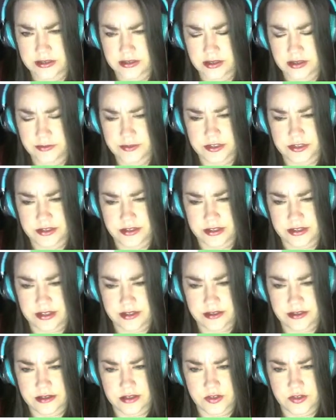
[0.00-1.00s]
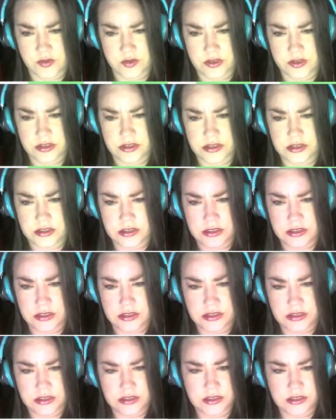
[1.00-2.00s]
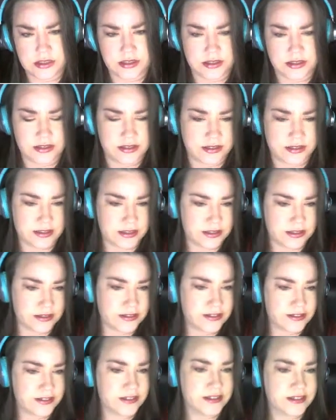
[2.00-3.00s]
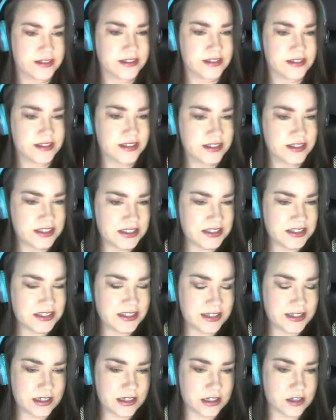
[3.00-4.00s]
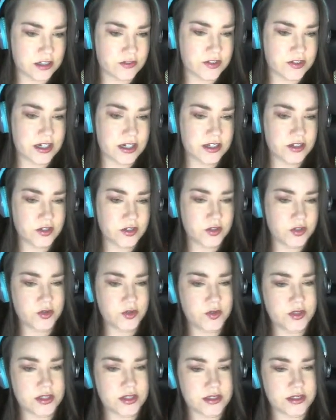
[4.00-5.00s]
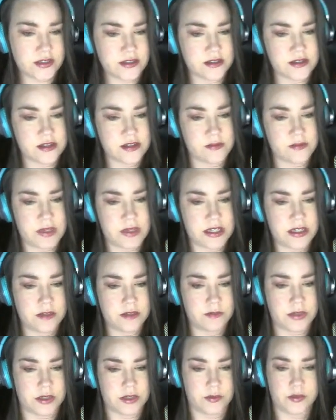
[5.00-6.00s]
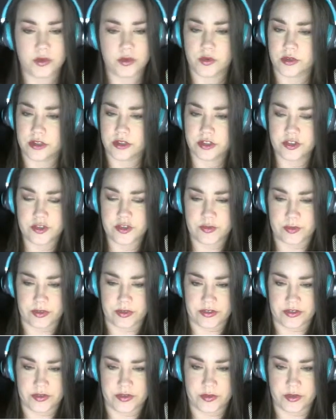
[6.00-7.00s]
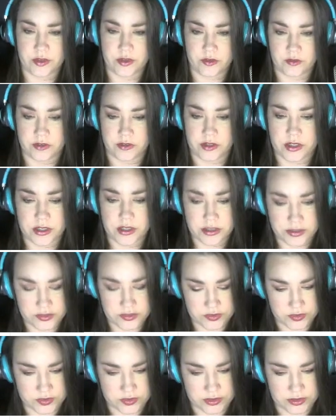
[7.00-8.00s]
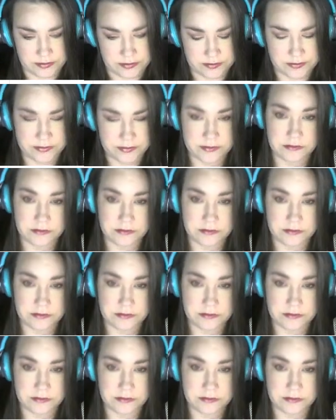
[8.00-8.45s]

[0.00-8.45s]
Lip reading: I'm gonna guess this one. Oh, dang it. An affogato is made by pouring espresso over ice cream.